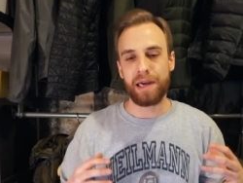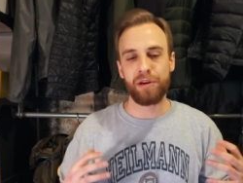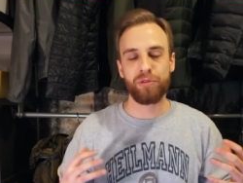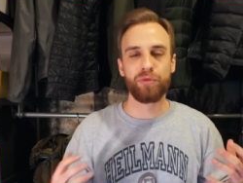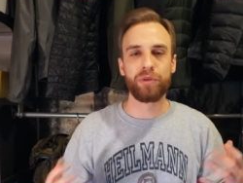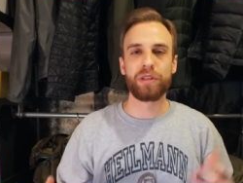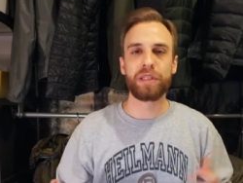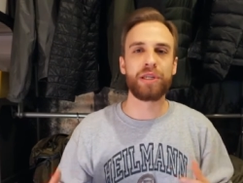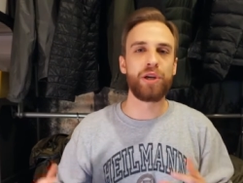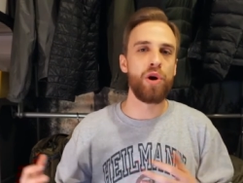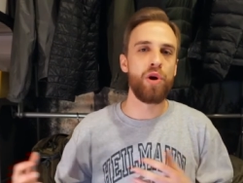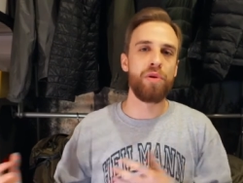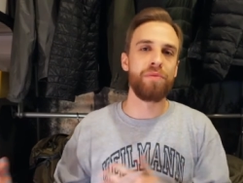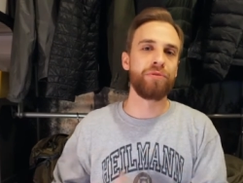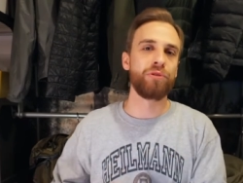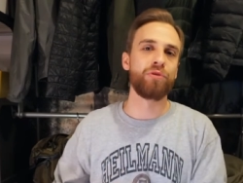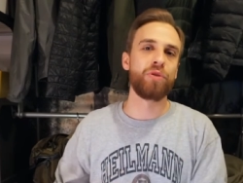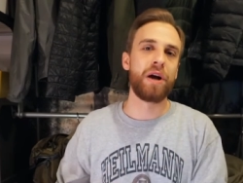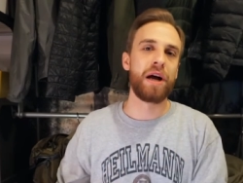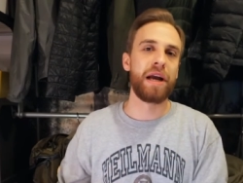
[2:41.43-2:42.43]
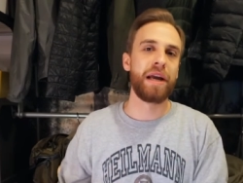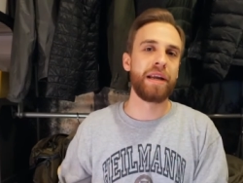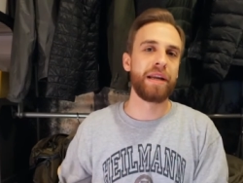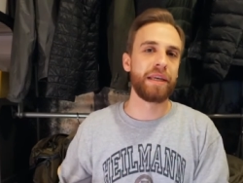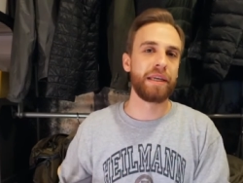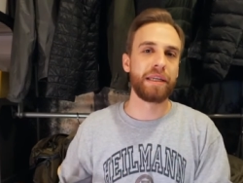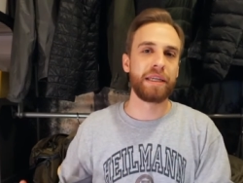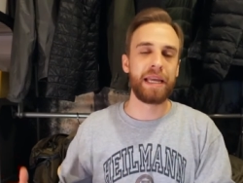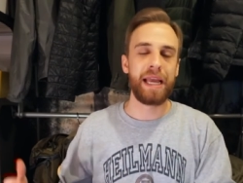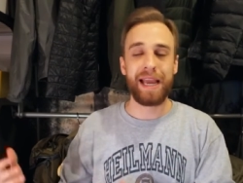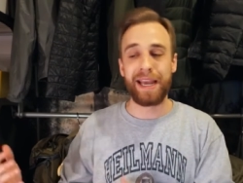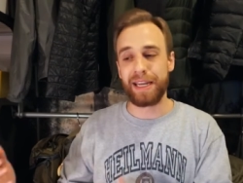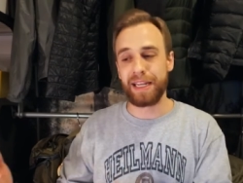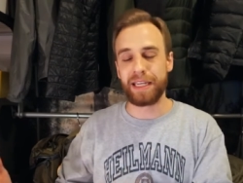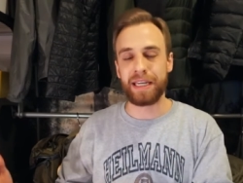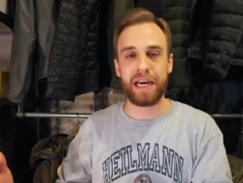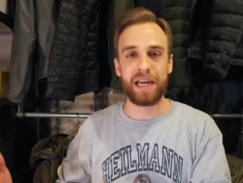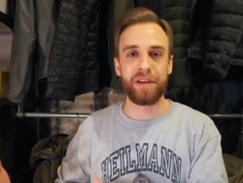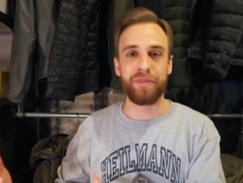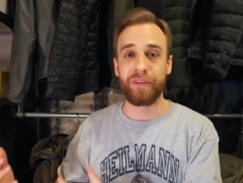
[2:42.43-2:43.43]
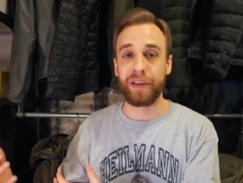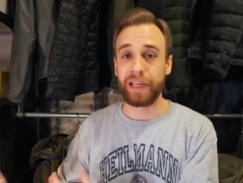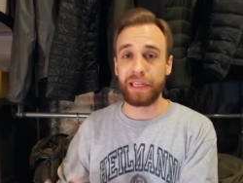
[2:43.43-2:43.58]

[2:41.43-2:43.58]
are really overriding any kind of